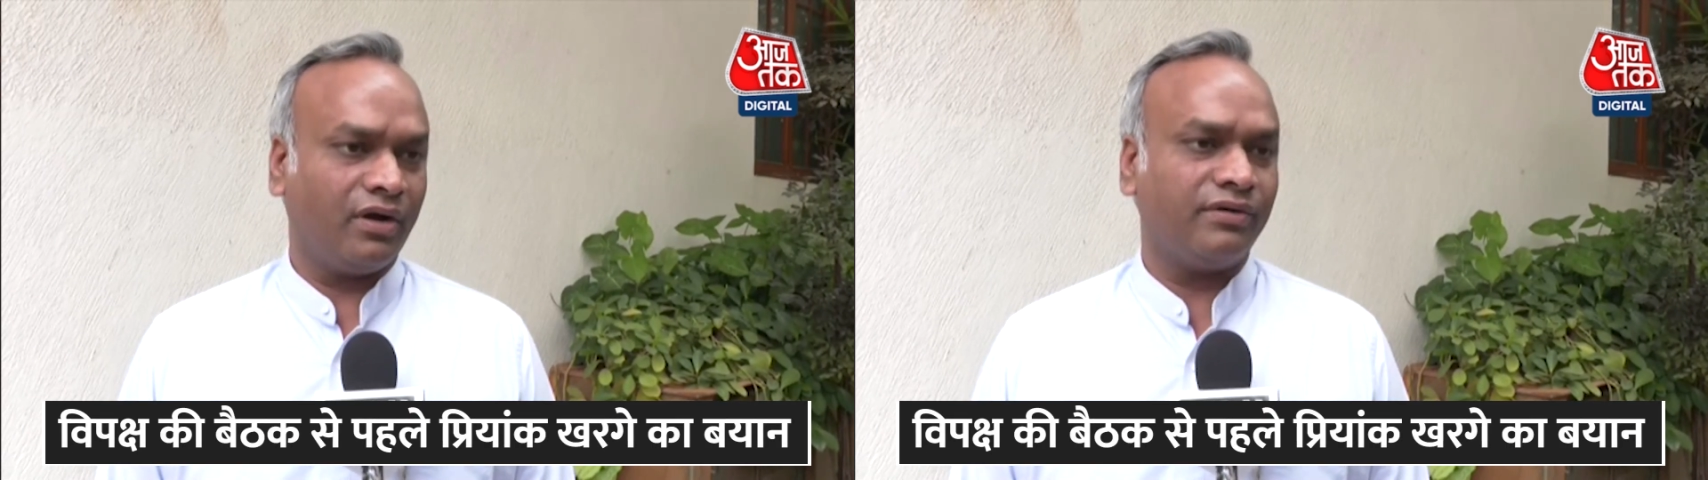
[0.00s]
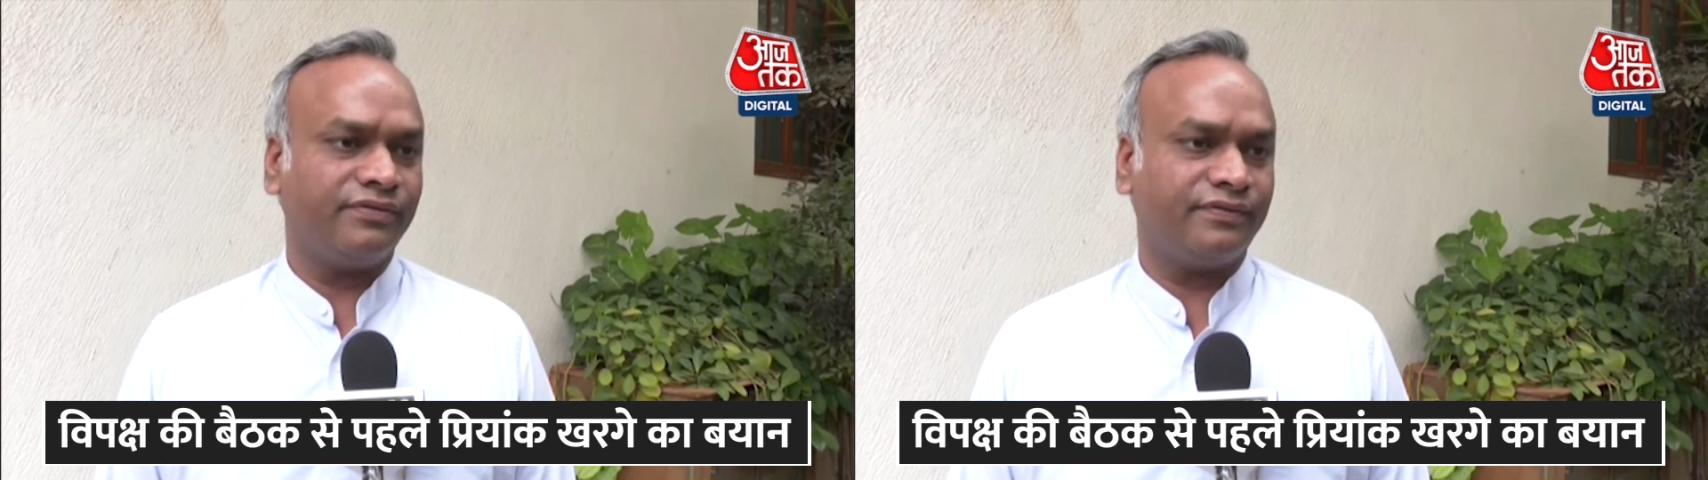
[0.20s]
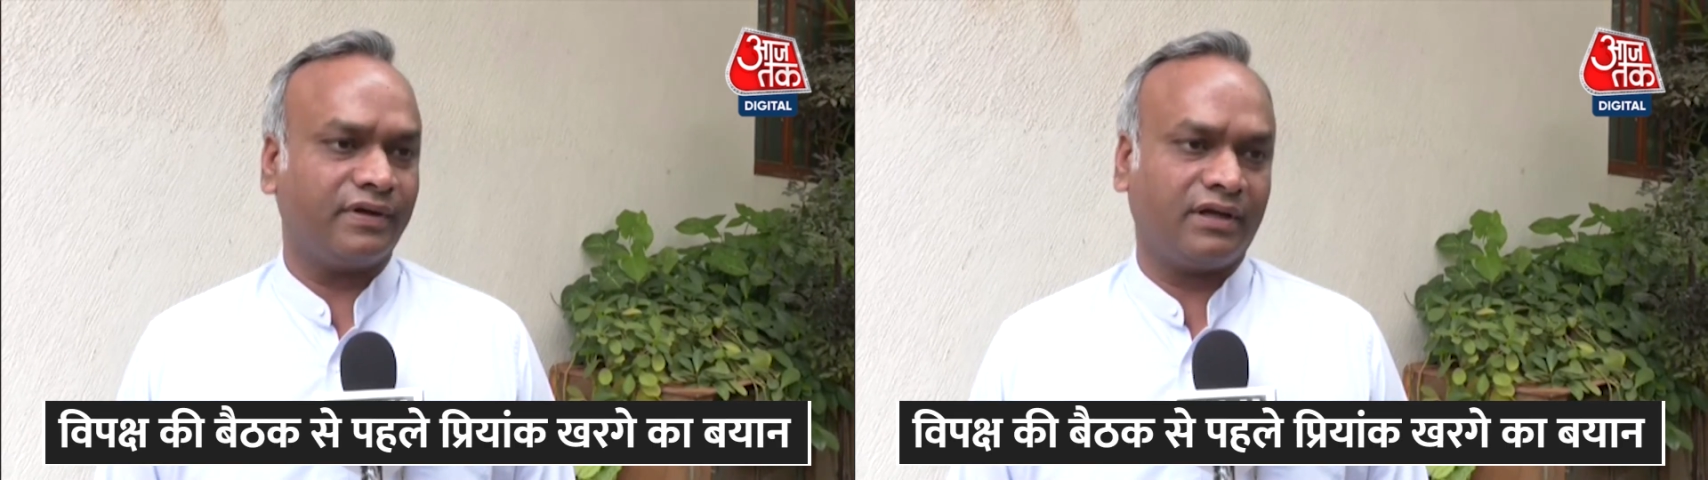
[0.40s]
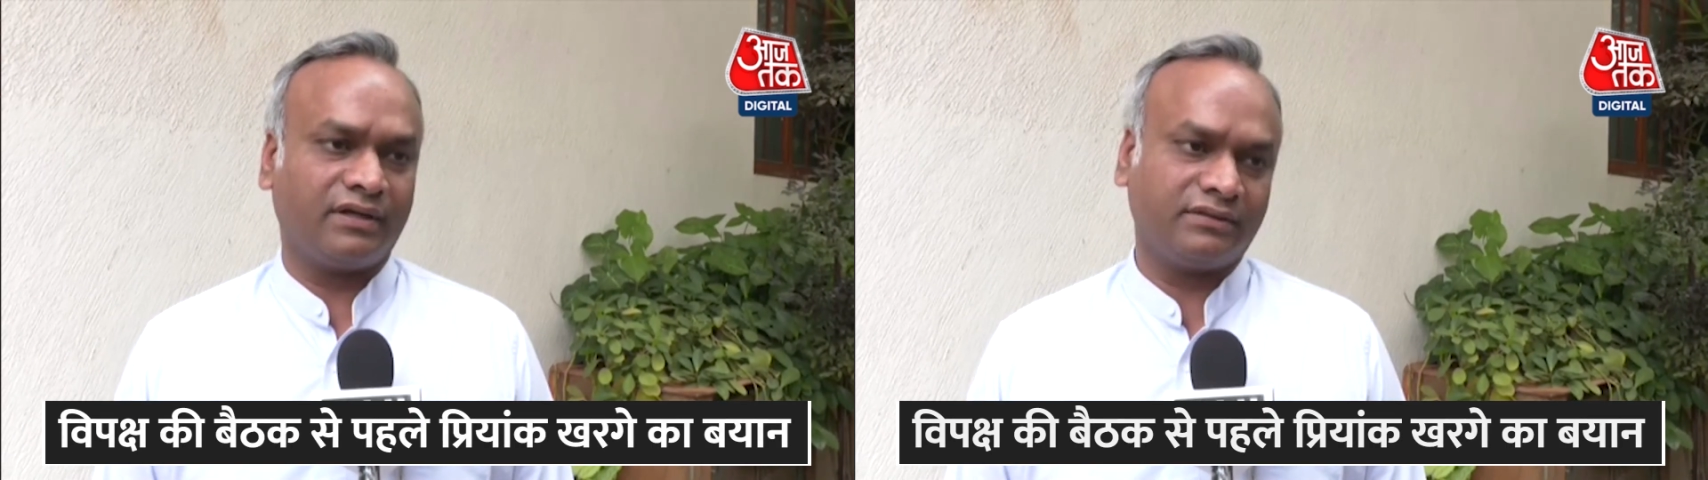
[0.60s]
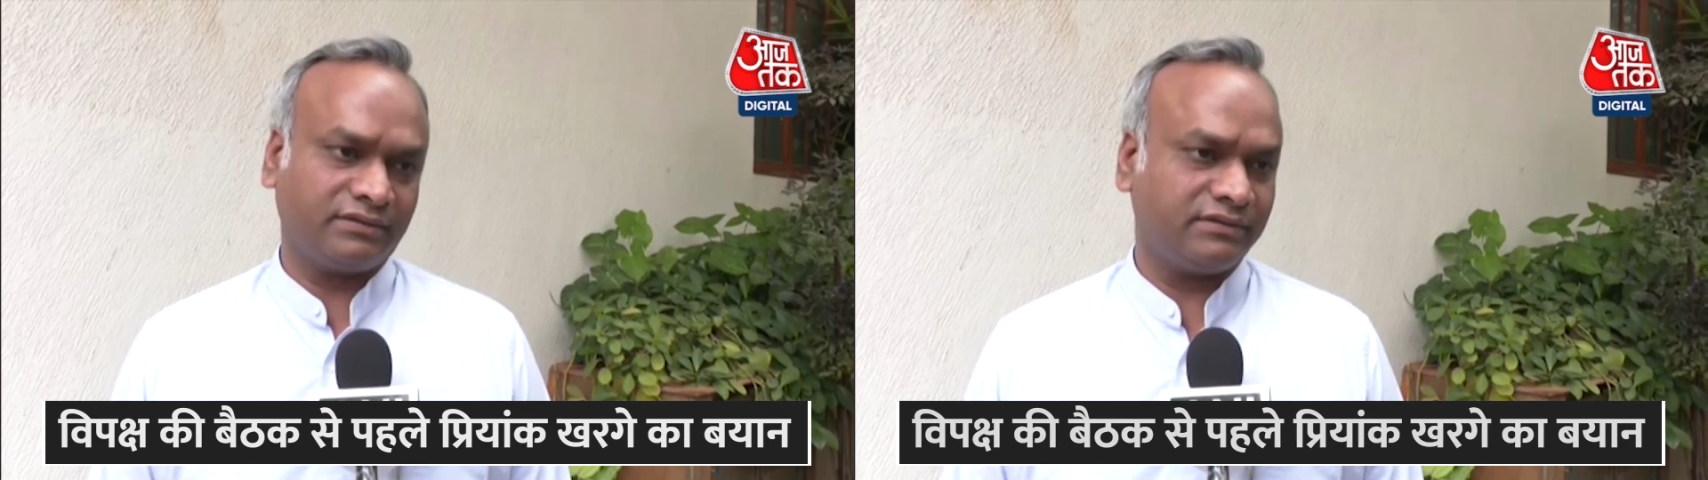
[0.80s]
of
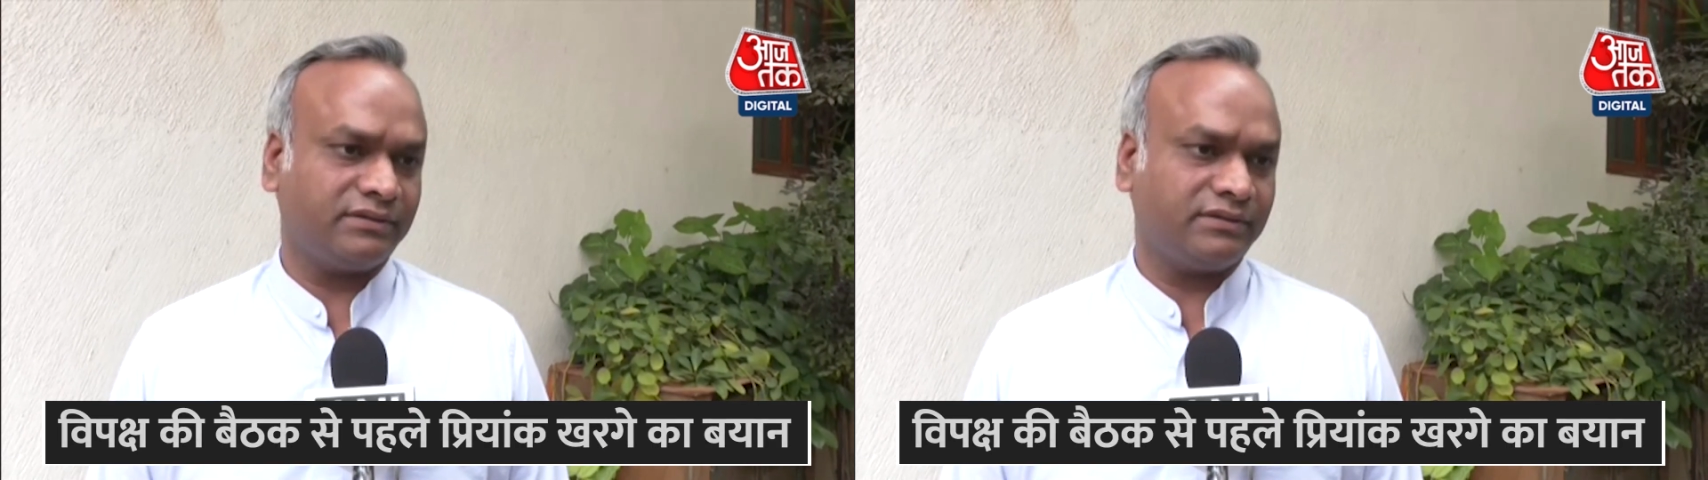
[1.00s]
uh,